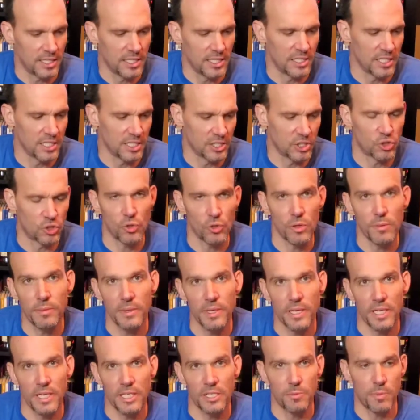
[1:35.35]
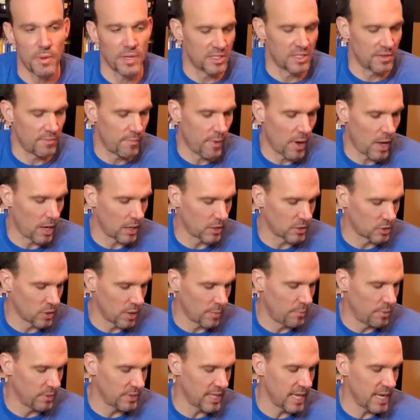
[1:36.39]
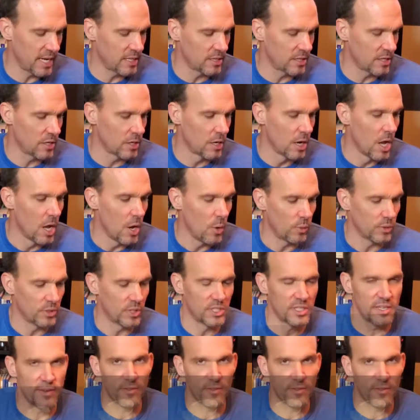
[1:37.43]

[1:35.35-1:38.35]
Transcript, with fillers: This is an extremely inexpensive bottle, so I put that in there with the